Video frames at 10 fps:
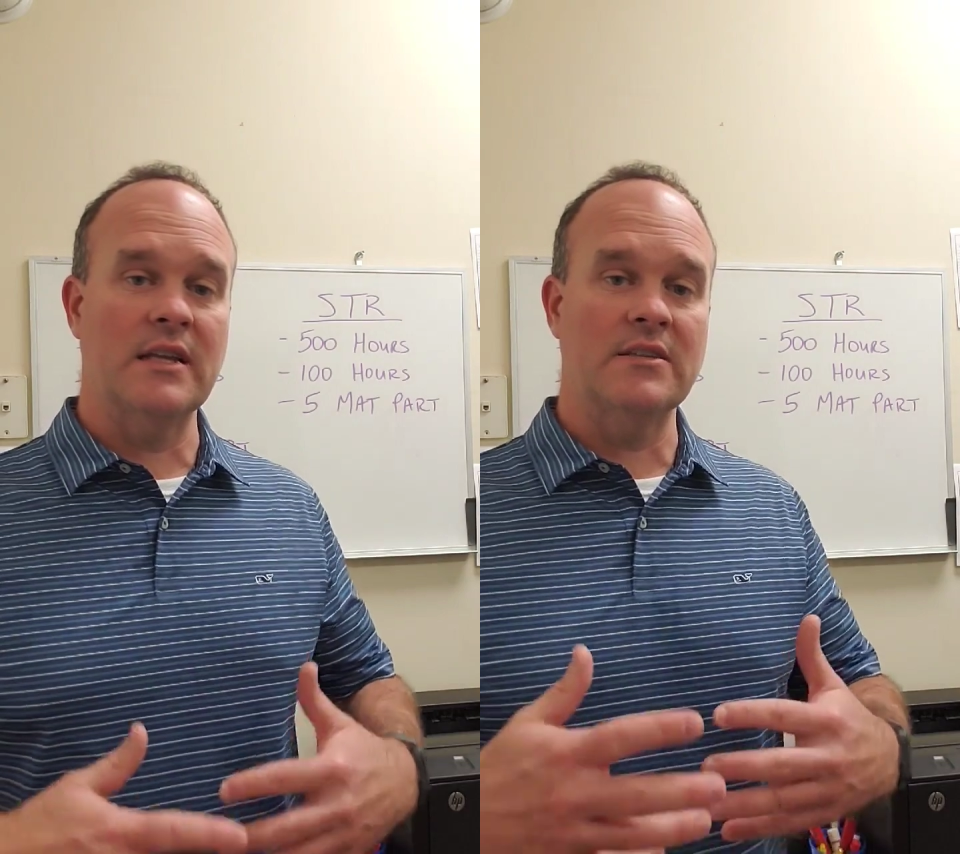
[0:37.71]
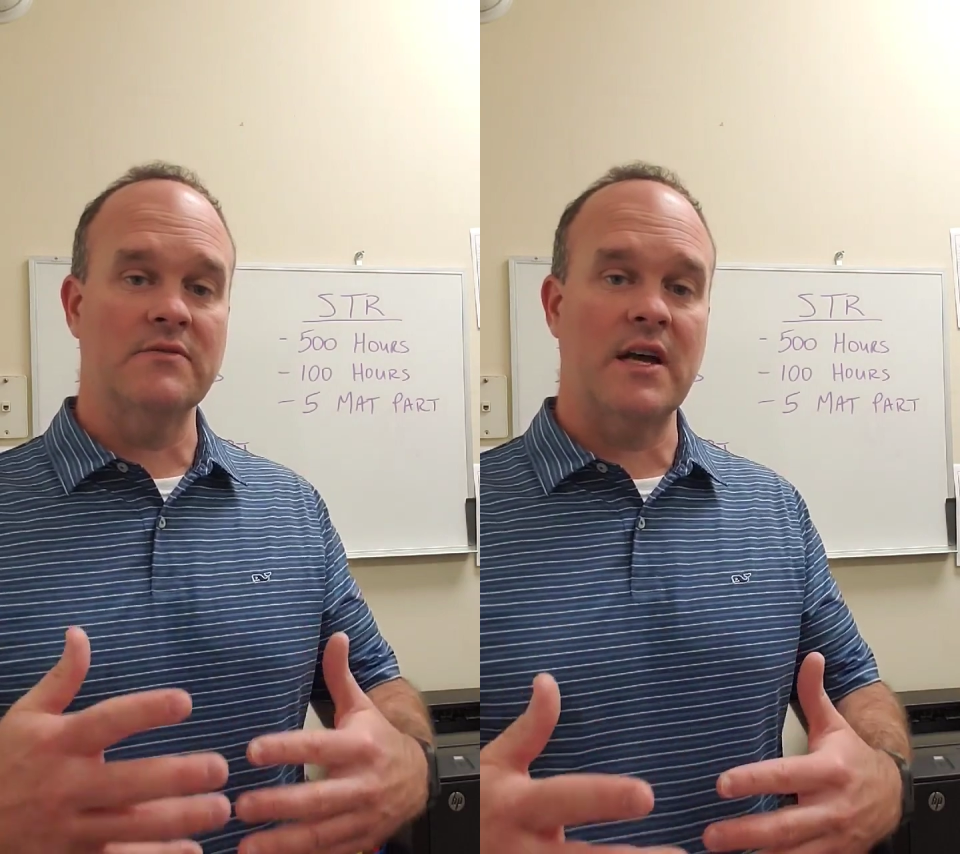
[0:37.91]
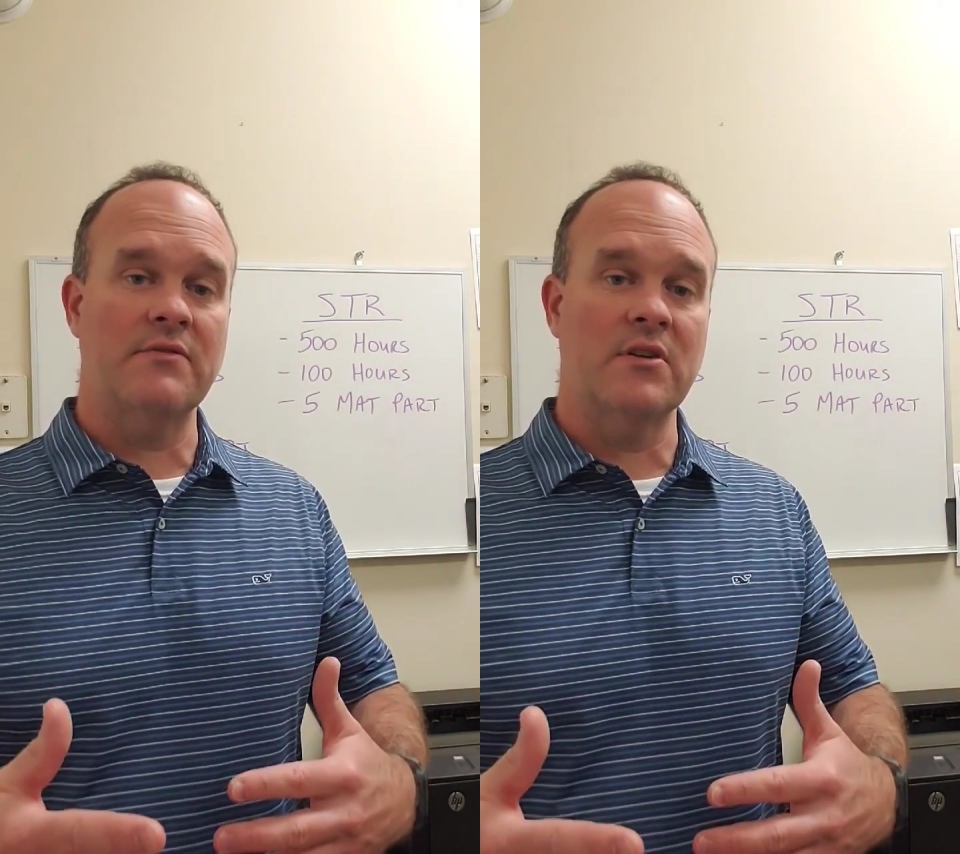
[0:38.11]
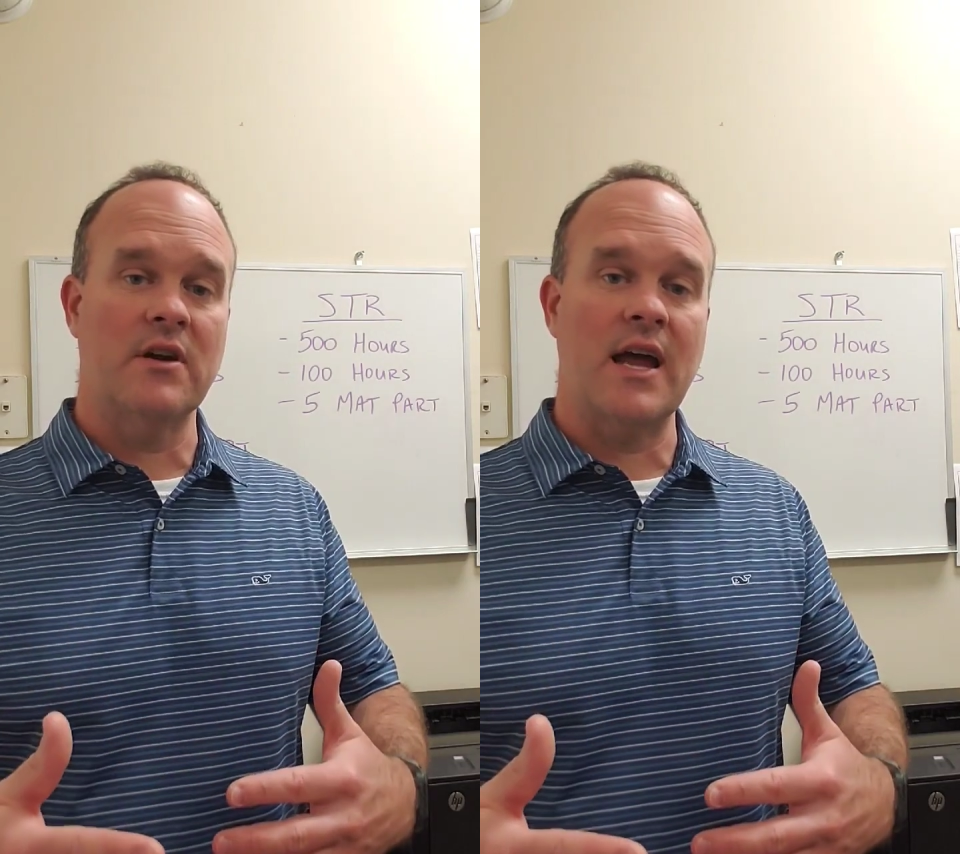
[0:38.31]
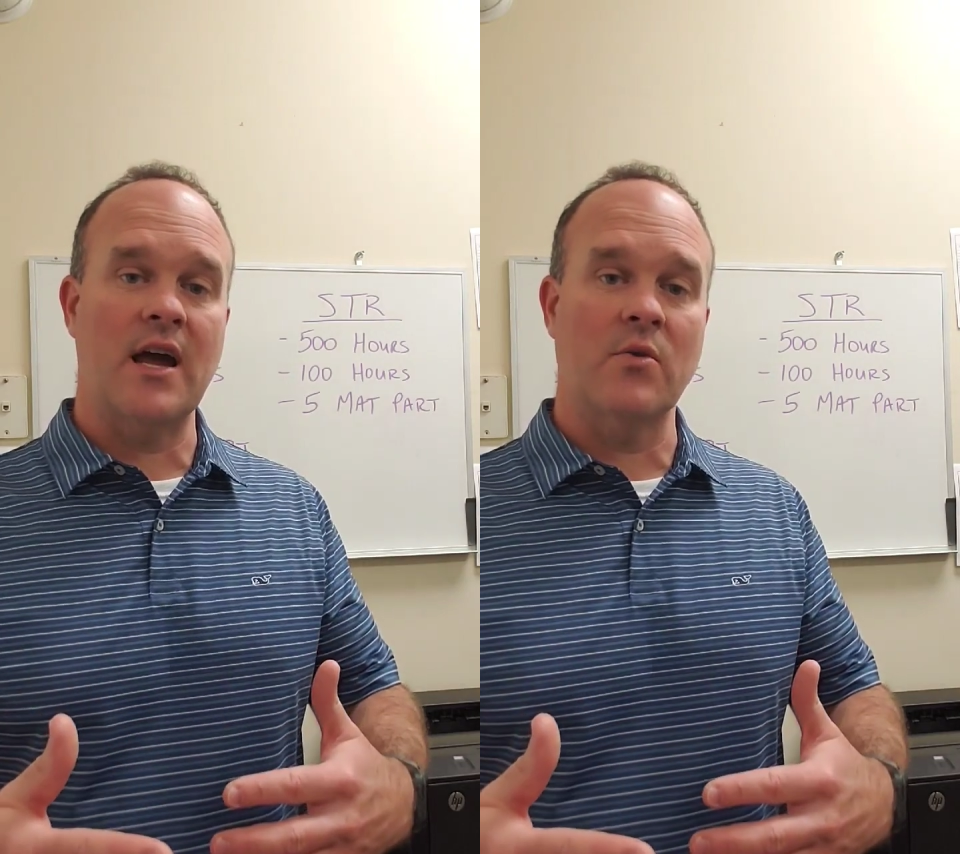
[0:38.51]
least
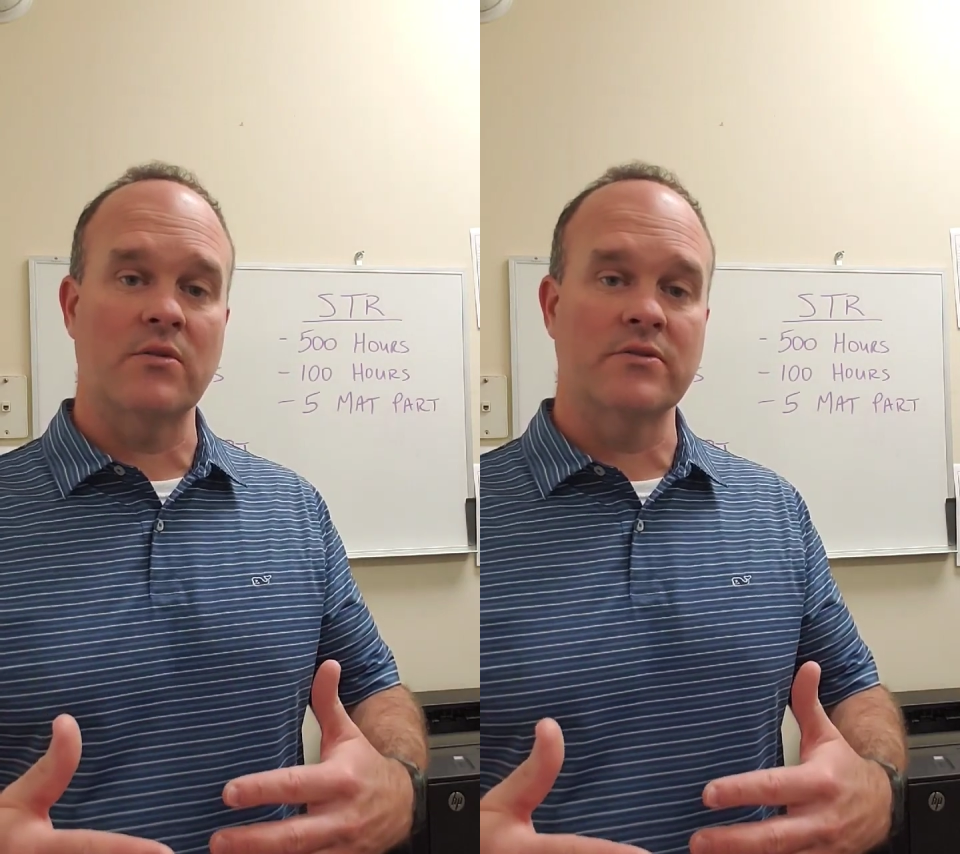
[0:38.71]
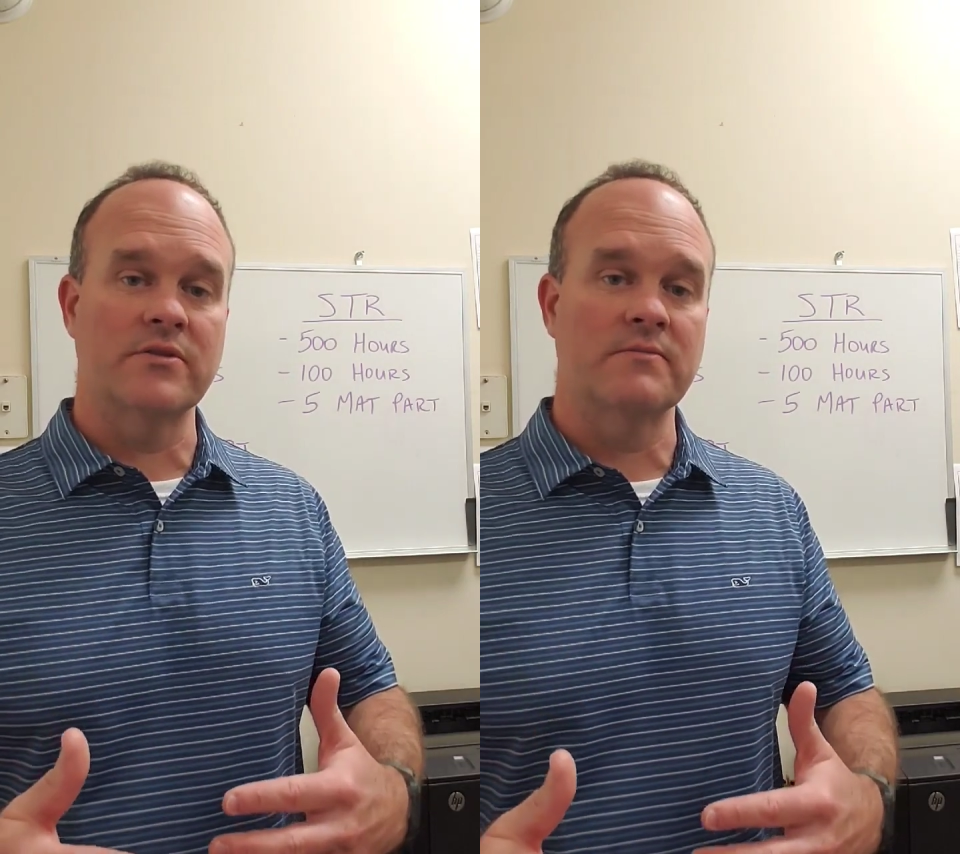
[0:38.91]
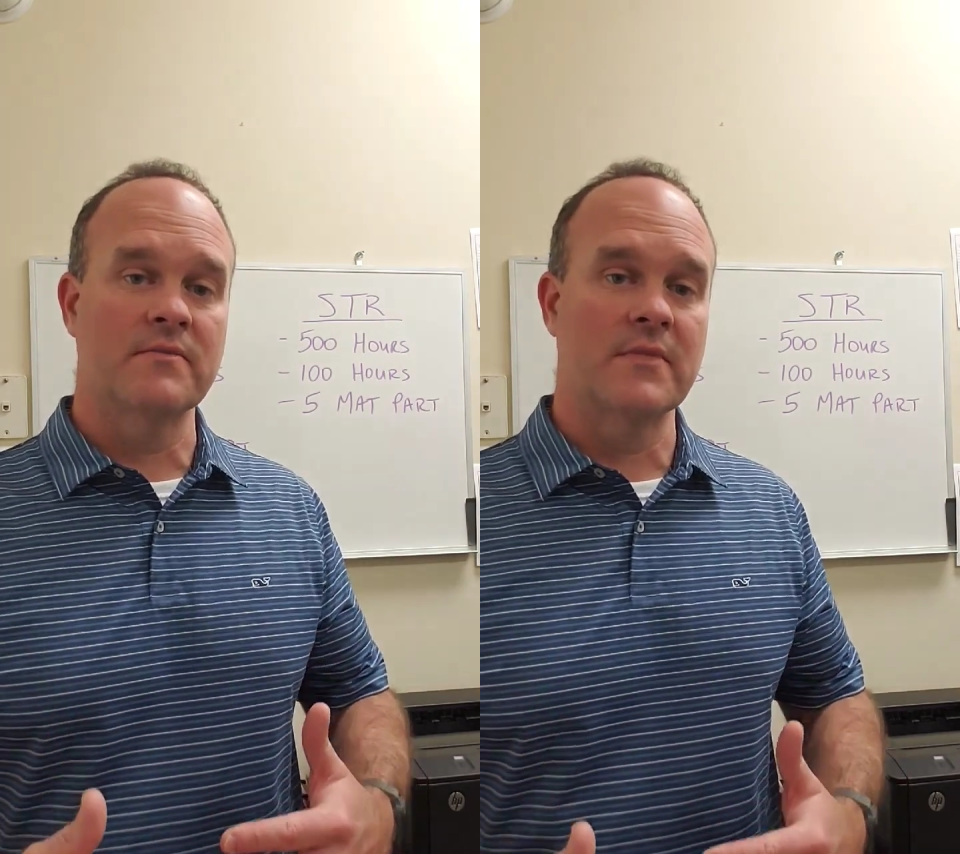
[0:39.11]
500 hours,